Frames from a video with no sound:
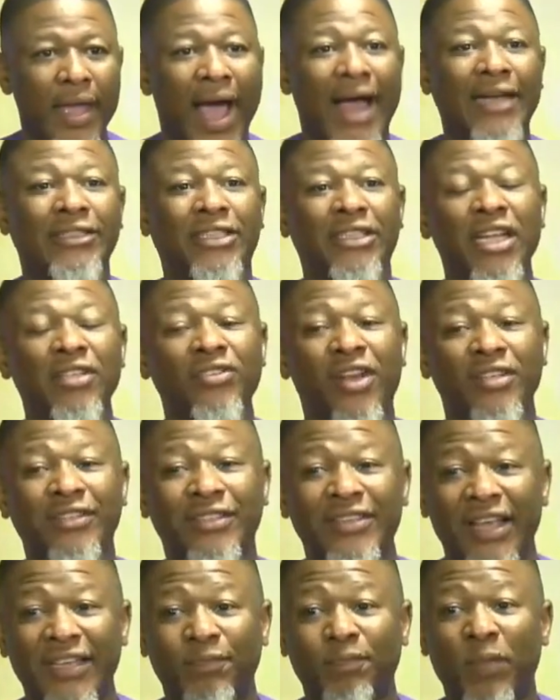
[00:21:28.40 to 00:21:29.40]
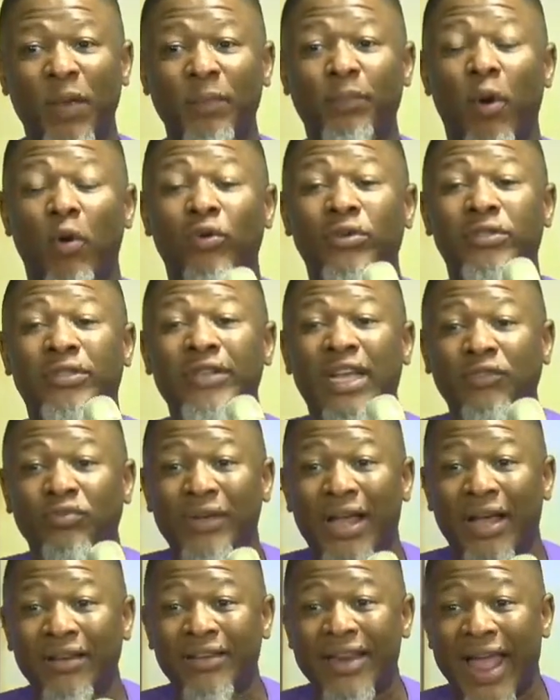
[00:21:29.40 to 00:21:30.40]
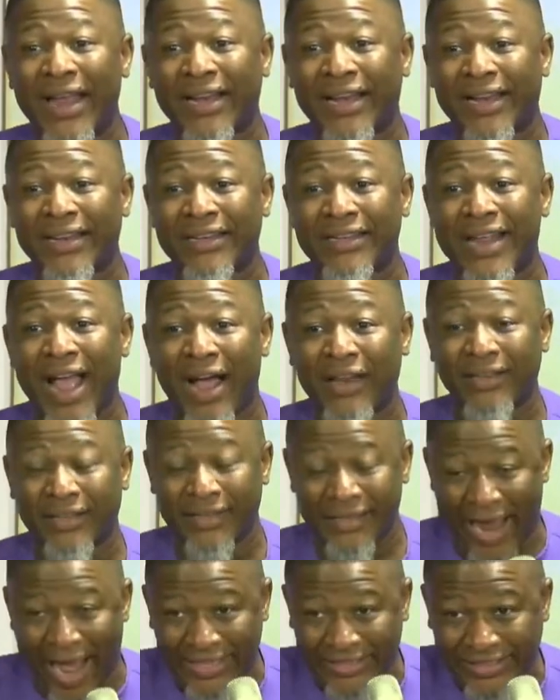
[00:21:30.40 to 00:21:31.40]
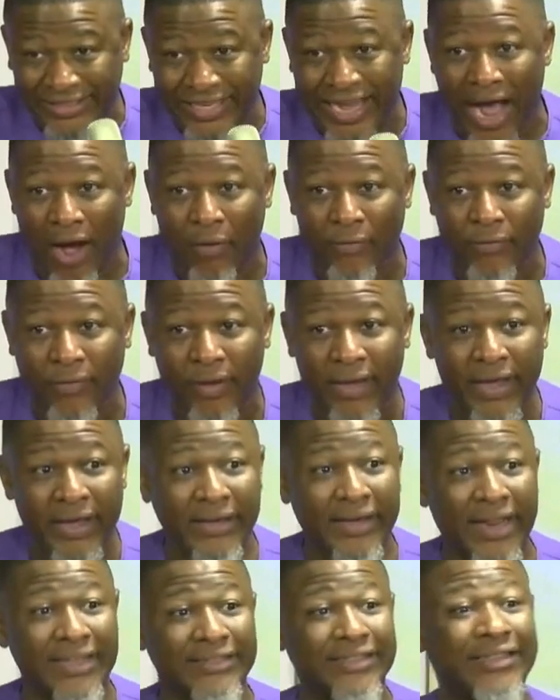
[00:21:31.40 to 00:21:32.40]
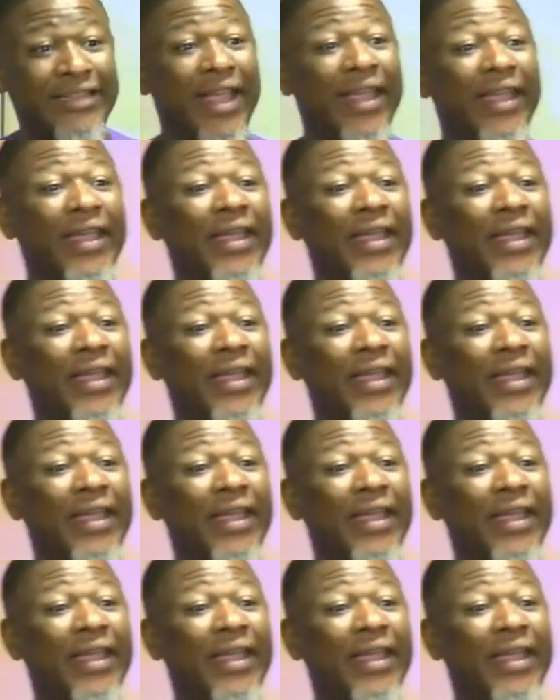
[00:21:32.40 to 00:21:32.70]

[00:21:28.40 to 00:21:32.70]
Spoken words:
And Jesus says, people who dress with that nice gown, they stay